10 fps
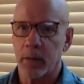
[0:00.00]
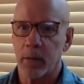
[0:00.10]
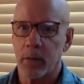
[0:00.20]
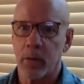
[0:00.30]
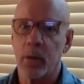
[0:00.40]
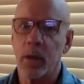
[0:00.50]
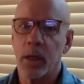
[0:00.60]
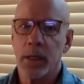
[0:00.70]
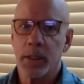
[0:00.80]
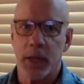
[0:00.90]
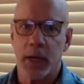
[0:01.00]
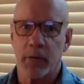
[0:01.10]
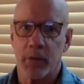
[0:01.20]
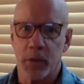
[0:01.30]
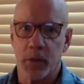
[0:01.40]
who
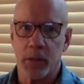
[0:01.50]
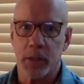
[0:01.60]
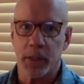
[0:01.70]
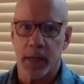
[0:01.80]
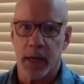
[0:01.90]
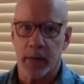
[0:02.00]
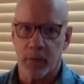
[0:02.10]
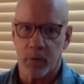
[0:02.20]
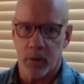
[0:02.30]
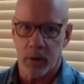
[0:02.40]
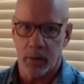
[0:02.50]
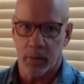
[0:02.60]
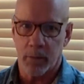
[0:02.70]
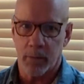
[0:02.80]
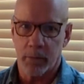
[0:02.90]
saved Jews and died for it.
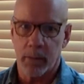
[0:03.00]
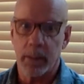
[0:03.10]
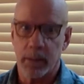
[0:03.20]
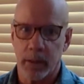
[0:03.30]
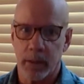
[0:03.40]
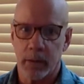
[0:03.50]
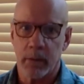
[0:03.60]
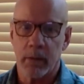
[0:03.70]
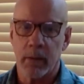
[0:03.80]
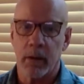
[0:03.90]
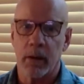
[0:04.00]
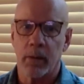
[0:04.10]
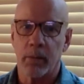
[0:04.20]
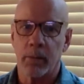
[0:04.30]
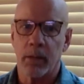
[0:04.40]
They did.
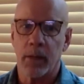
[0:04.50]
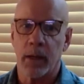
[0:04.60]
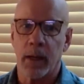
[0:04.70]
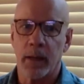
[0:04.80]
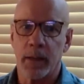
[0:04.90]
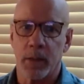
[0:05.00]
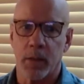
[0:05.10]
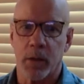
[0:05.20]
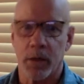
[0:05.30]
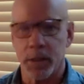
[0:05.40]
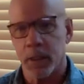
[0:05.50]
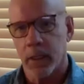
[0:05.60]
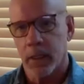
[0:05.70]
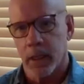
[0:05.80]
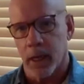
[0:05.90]
And so
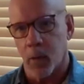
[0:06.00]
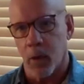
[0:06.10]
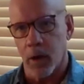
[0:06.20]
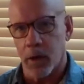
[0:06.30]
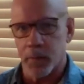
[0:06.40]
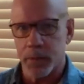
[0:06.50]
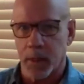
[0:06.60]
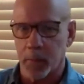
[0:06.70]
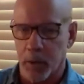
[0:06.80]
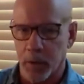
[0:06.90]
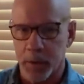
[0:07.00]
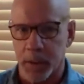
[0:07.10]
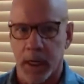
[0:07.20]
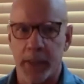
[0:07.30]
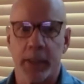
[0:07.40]
I wanted to present both
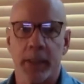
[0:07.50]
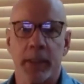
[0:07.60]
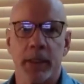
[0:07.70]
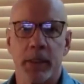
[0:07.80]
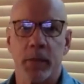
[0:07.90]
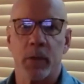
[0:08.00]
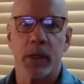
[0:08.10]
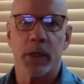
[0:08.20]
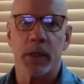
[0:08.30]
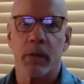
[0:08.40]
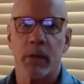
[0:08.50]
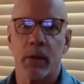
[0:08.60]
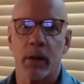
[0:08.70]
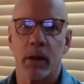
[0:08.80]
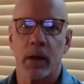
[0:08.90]
sides of the situation
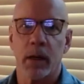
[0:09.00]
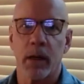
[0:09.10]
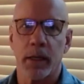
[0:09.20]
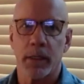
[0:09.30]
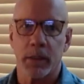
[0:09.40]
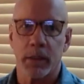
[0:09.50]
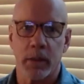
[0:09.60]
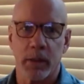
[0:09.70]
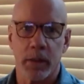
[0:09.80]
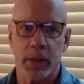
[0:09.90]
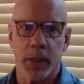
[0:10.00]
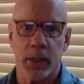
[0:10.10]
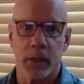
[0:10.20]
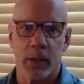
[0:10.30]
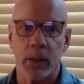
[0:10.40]
as clearly as I
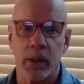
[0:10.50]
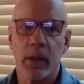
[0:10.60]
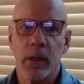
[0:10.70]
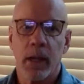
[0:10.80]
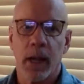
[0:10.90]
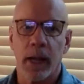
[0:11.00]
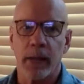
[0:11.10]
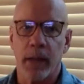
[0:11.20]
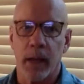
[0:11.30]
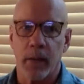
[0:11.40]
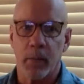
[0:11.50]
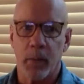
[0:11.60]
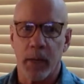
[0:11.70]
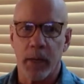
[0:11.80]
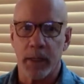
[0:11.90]
could, and yet
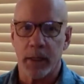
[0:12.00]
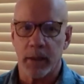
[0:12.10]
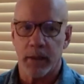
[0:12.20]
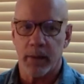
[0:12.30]
make it,